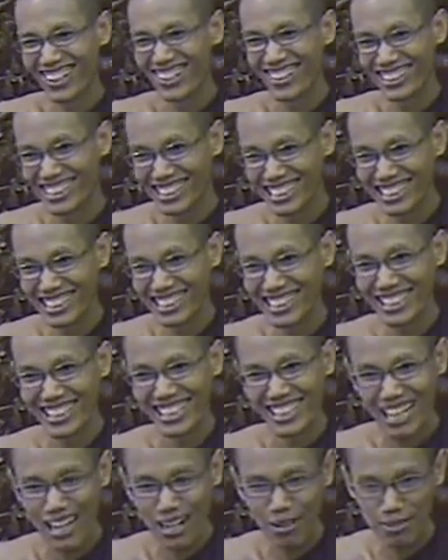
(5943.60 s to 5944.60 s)
Cannot see.
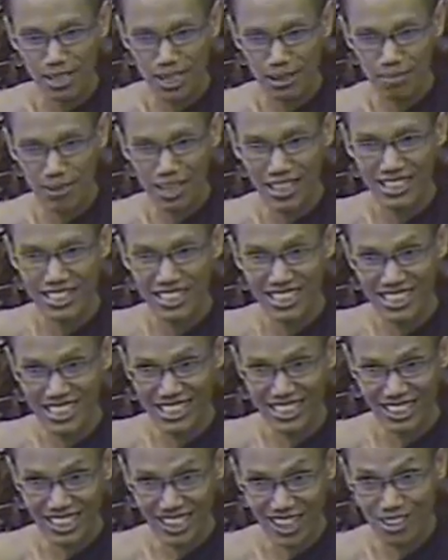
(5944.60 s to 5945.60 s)
After
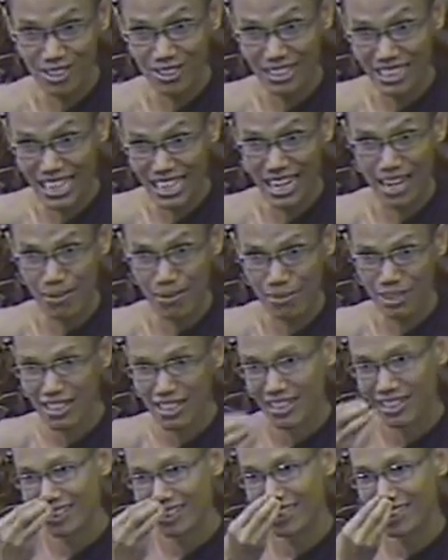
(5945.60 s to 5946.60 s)
practicing long time,
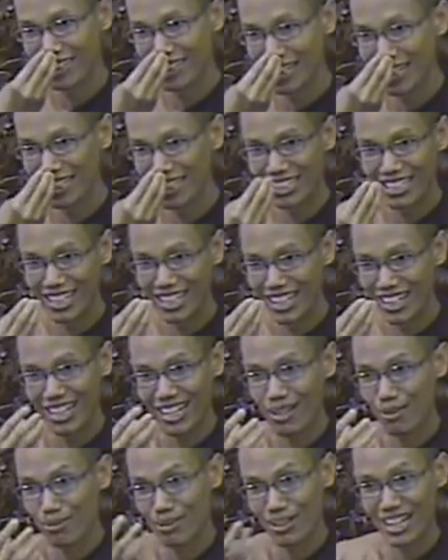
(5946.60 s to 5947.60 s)
later here I
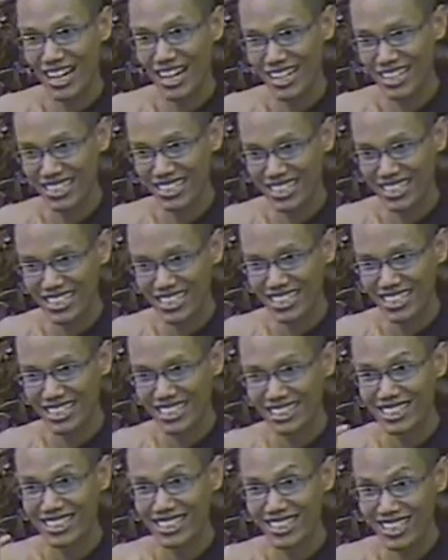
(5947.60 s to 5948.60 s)
have light,
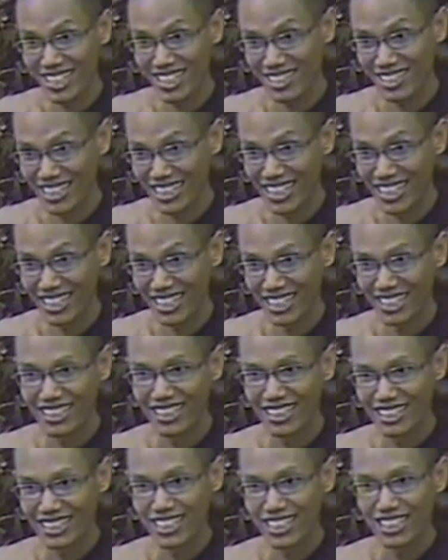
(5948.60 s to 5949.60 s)
can sustain.
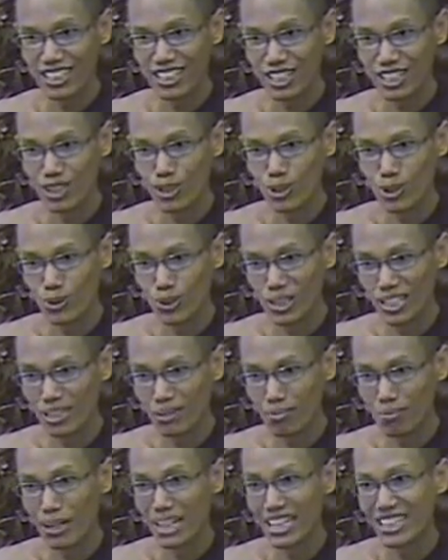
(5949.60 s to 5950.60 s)
That is a
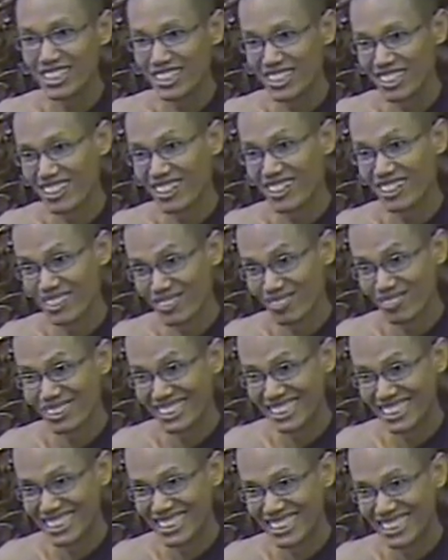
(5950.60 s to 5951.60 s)
knowing
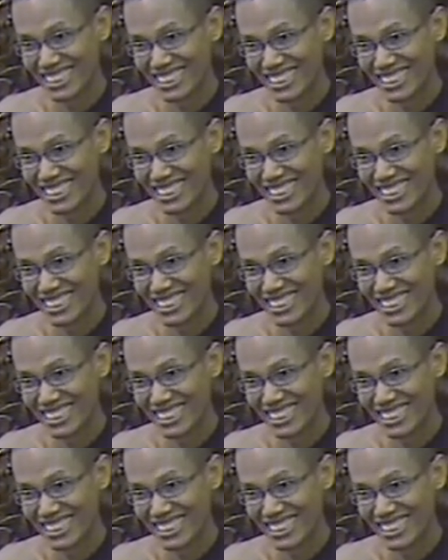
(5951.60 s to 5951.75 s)
penetratively.